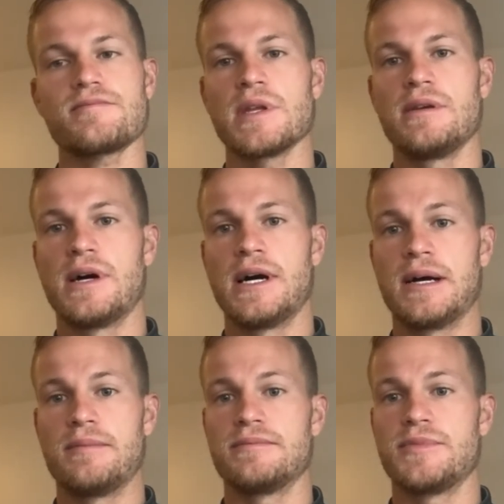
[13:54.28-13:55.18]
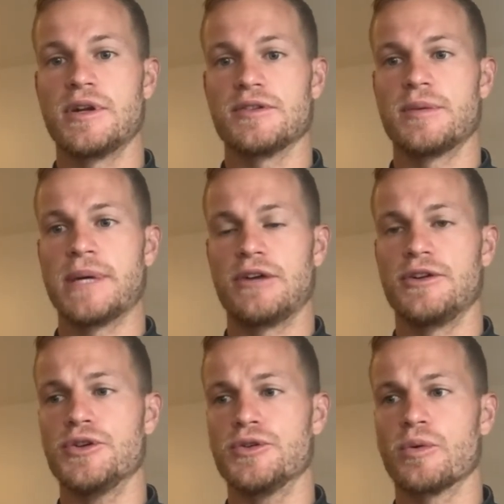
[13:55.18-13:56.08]
to about
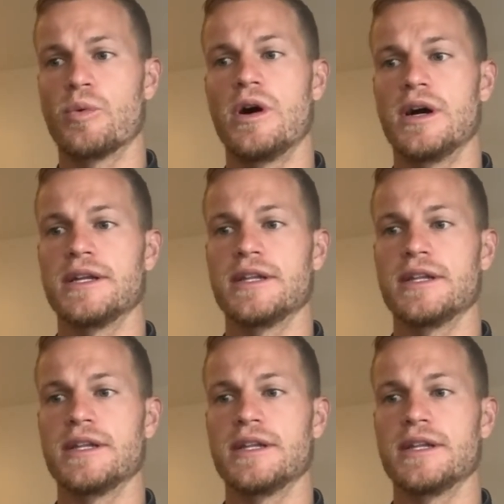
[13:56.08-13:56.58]
noon or 1.